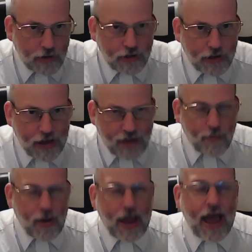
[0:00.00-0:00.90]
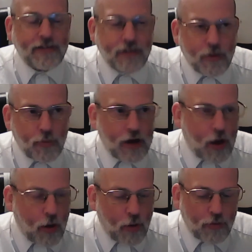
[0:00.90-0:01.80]
even by accident, we
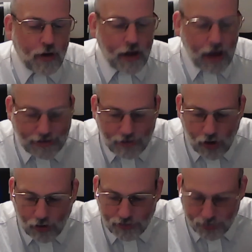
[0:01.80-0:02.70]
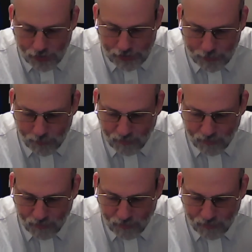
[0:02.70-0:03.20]
know idolatry,